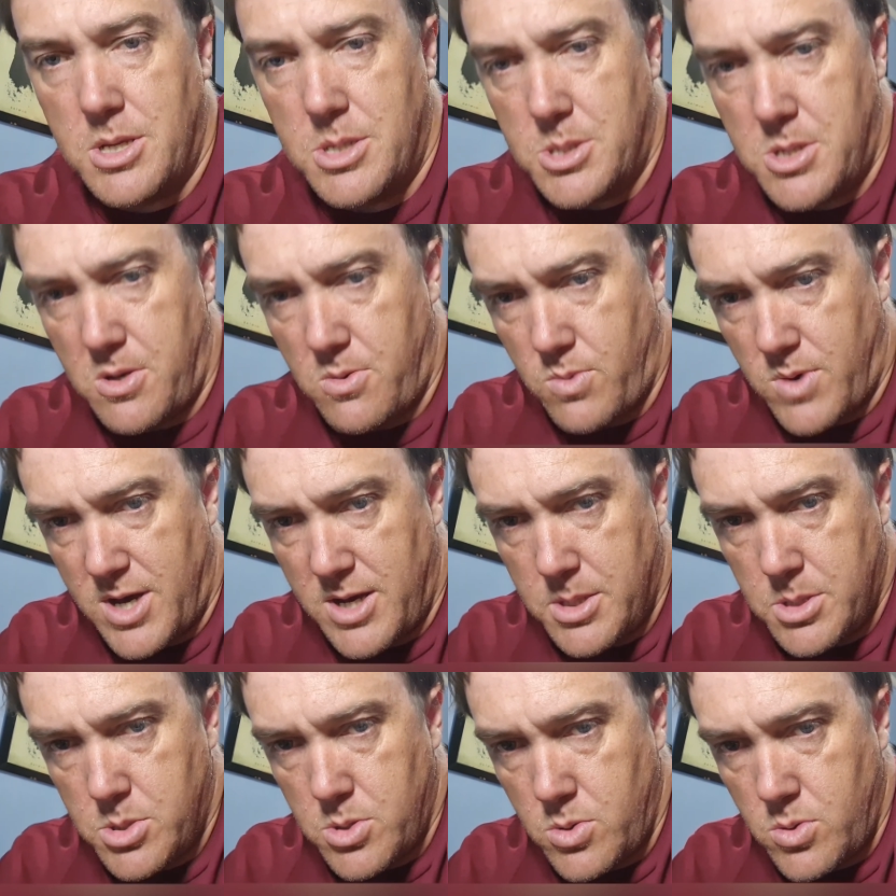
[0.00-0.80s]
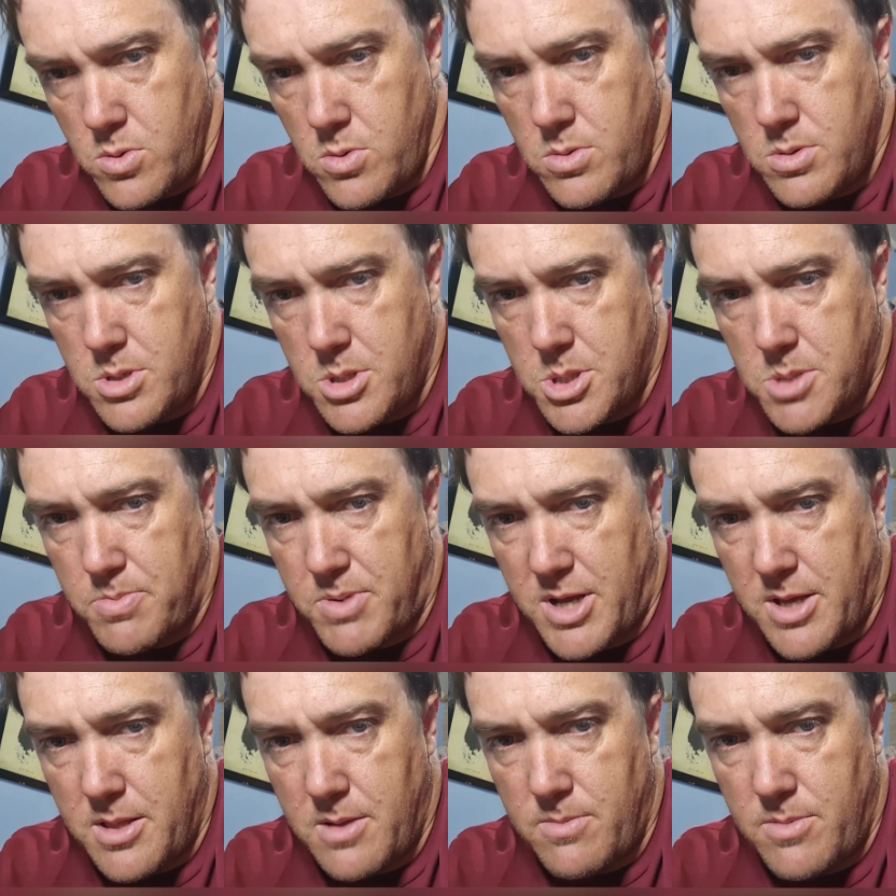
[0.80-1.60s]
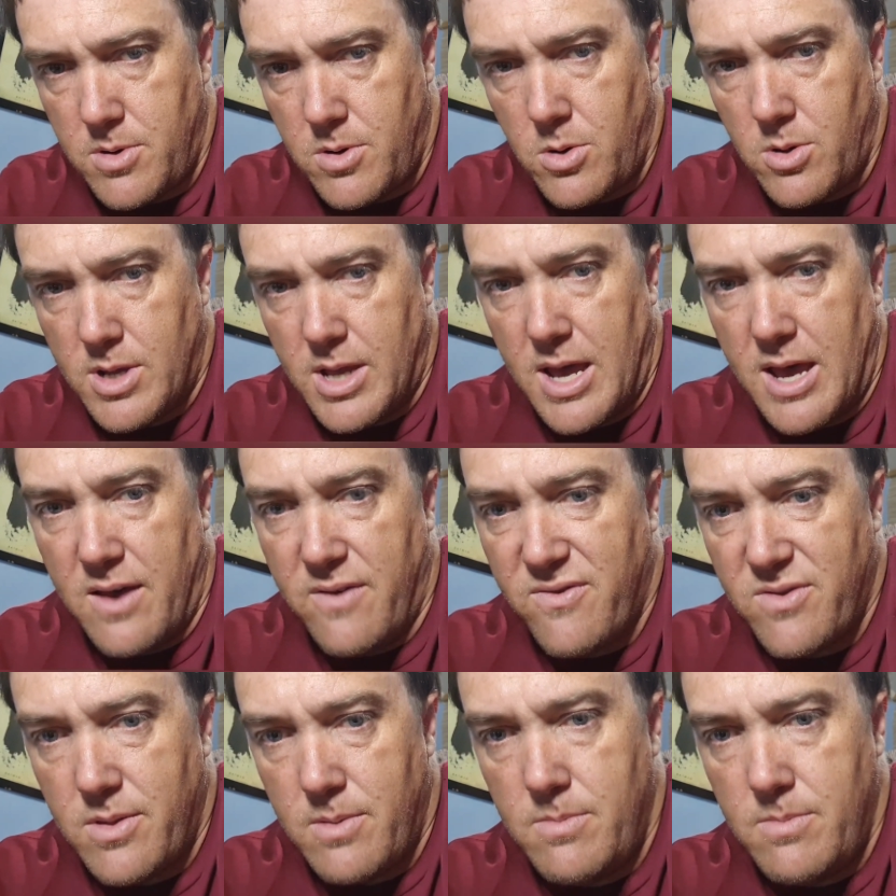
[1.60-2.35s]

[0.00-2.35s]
as a way to display them and look after